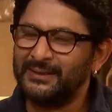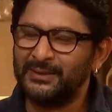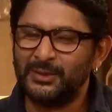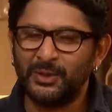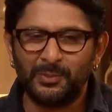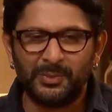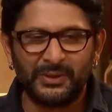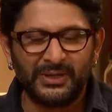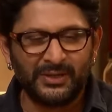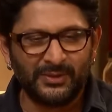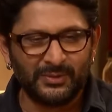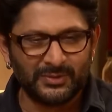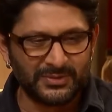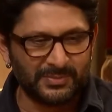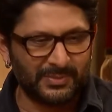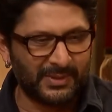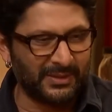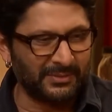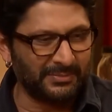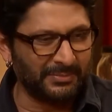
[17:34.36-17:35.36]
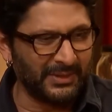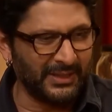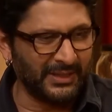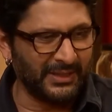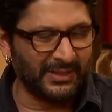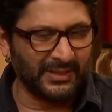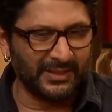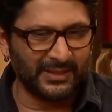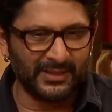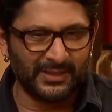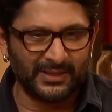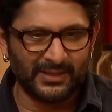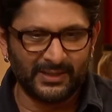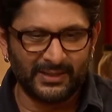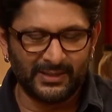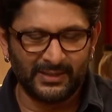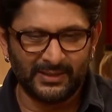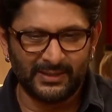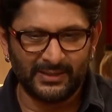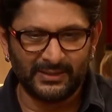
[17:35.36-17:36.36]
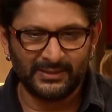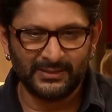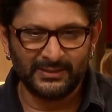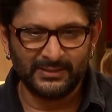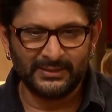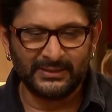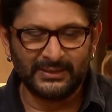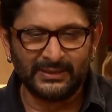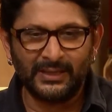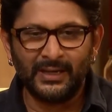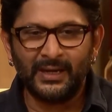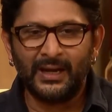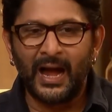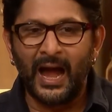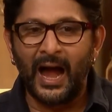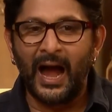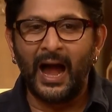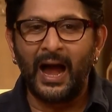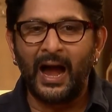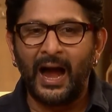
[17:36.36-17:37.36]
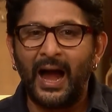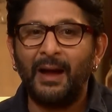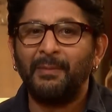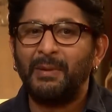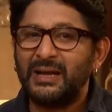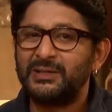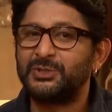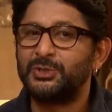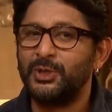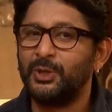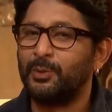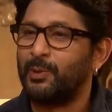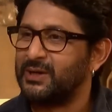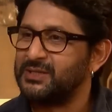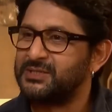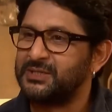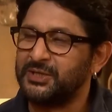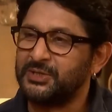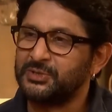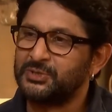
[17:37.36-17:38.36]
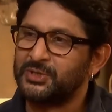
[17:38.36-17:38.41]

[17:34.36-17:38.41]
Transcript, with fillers: Nobody knows about me. Uh, I'm actually quite a serious